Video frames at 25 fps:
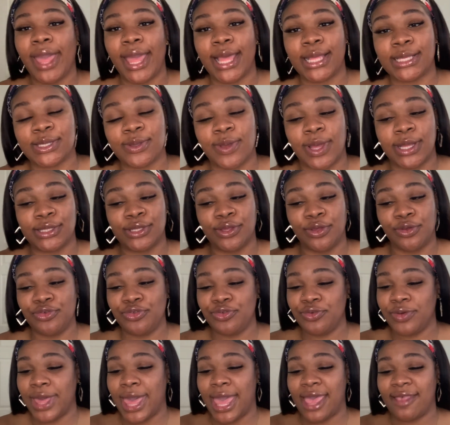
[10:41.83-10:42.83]
so I told
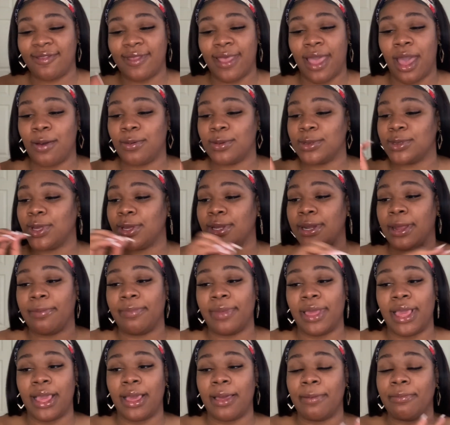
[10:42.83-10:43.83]
you guys that I was going to
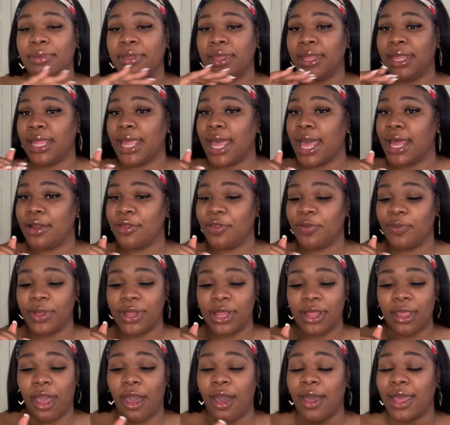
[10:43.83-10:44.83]
be completely honest
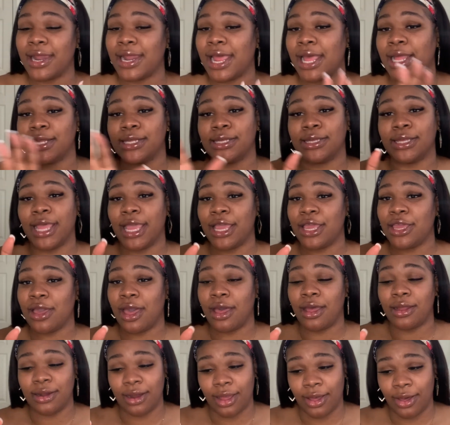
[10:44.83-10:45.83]
with y'all, and I let
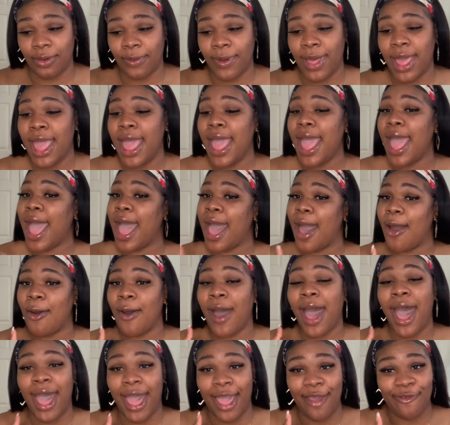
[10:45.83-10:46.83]
y'all know how
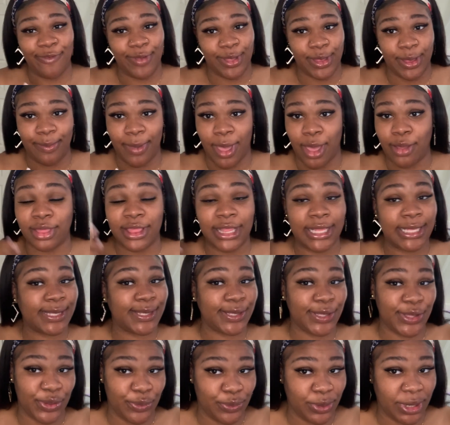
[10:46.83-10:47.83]
I feel about this
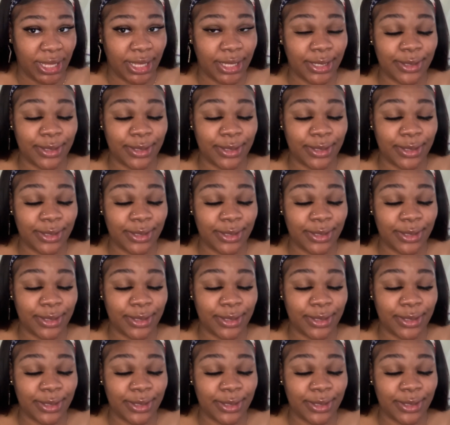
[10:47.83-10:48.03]
unit.